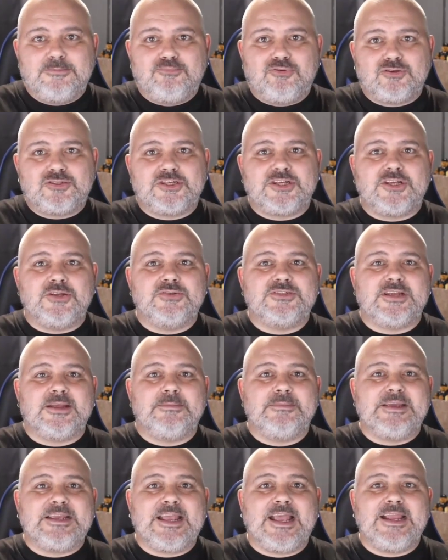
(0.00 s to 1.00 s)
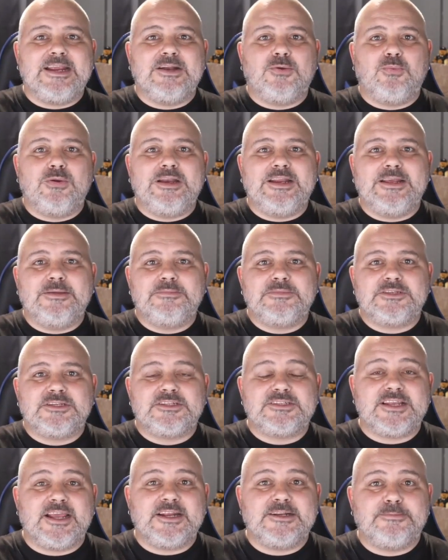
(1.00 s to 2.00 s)
Prosecutor Michaela Williams
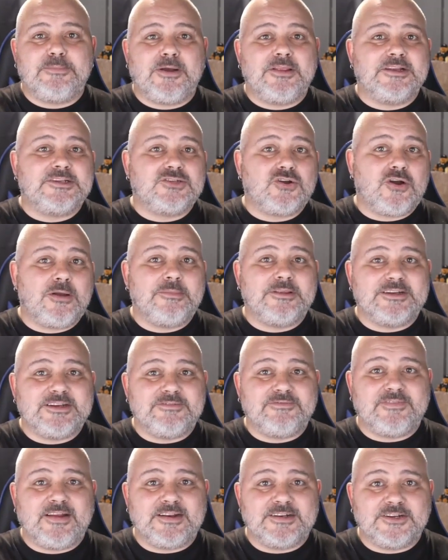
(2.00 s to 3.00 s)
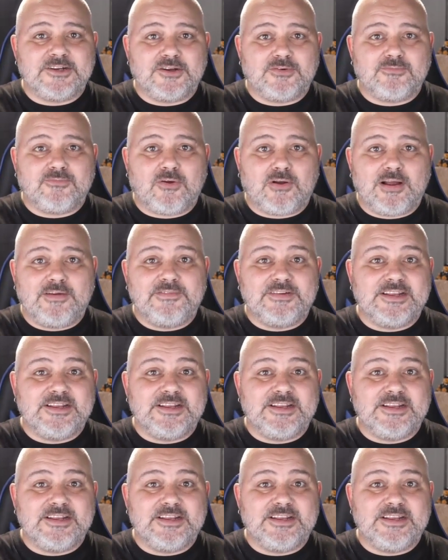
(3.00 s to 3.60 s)
said by the time the defendant arrived,